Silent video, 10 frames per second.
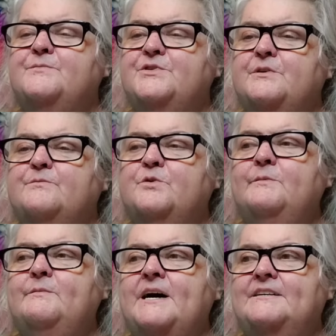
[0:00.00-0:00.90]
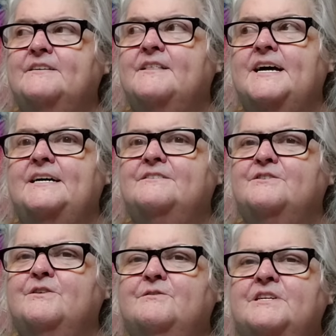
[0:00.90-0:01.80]
So we'll be back to that.
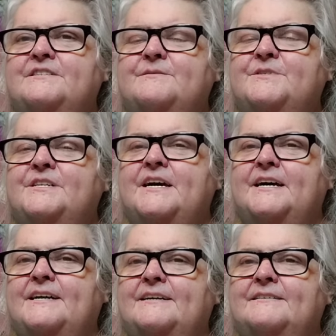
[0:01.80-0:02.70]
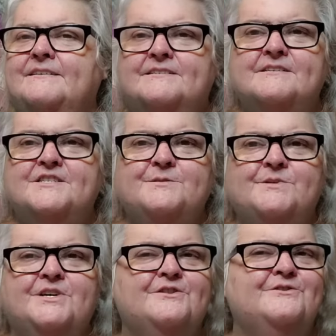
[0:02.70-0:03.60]
So don't list them today. Let's list them
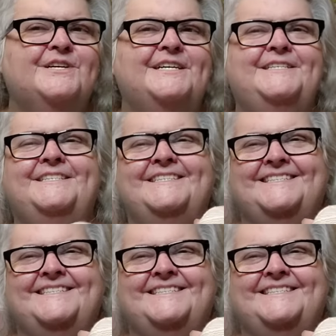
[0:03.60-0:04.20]
another day.